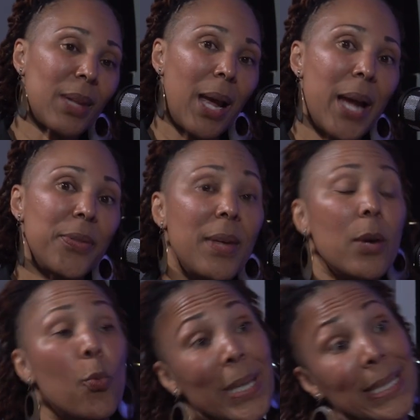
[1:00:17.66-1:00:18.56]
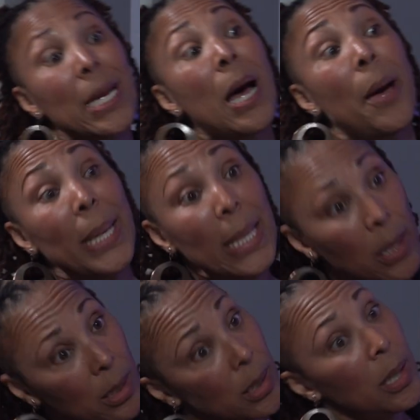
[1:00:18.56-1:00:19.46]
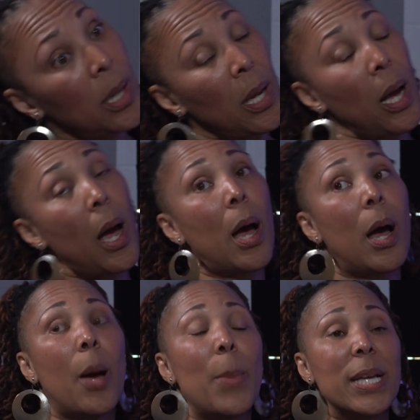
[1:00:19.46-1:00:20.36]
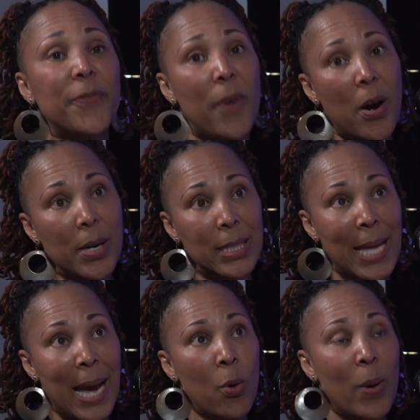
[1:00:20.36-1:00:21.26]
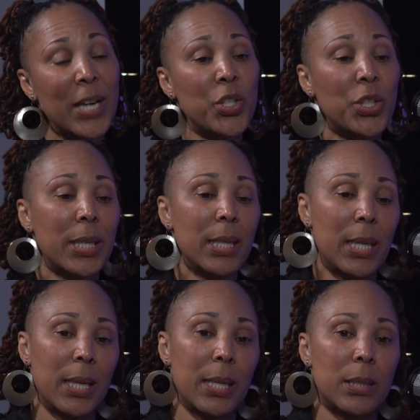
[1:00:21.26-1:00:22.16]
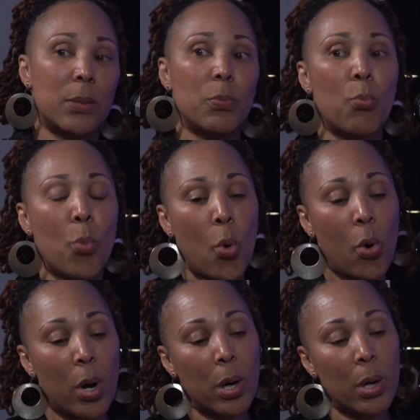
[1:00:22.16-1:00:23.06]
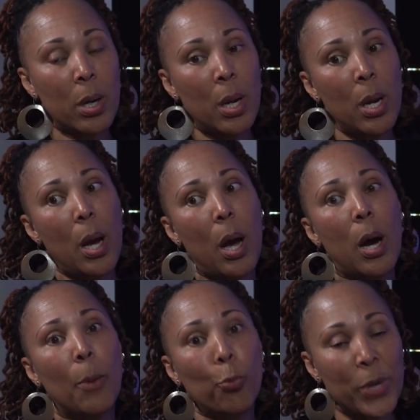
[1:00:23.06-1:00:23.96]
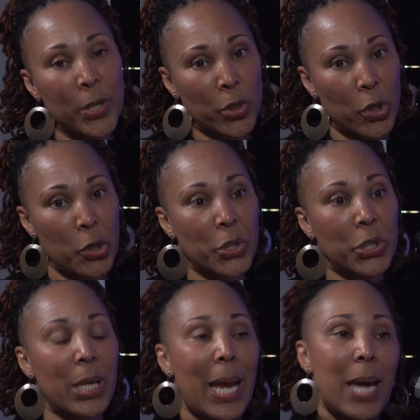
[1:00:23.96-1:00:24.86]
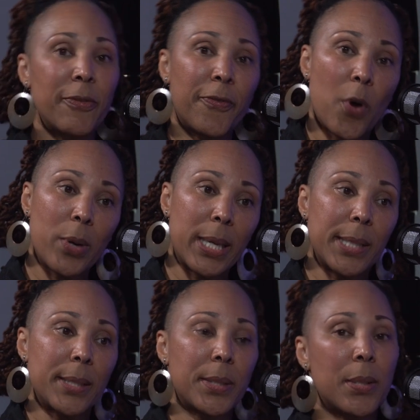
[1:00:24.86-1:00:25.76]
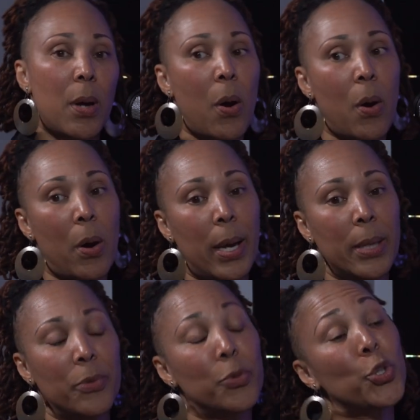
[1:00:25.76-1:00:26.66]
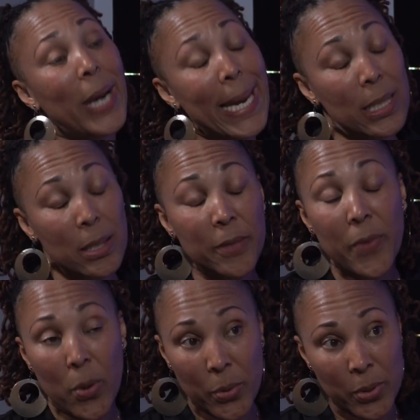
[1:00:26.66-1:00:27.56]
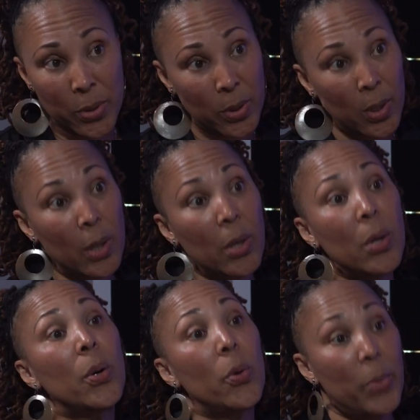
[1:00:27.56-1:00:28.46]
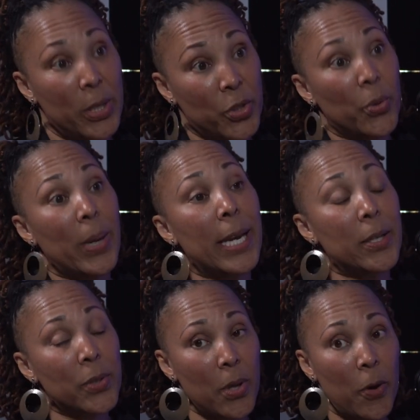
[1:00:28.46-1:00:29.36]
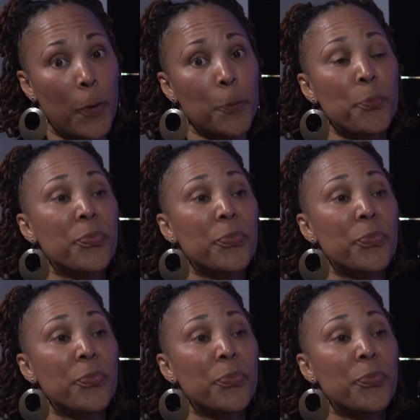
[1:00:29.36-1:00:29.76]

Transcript: I think what's coming as far as that question is more research and focus on trans folks who menstruate. So